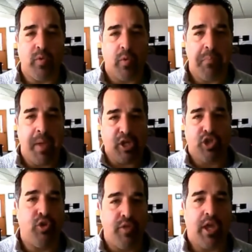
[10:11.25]
Make
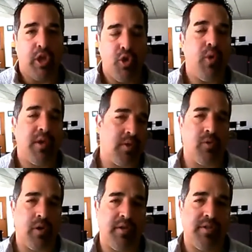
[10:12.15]
sure that you as an
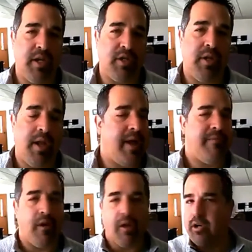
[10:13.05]
organization have
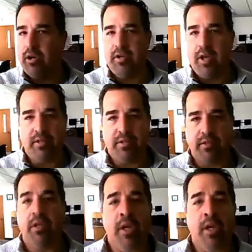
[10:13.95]
all your dots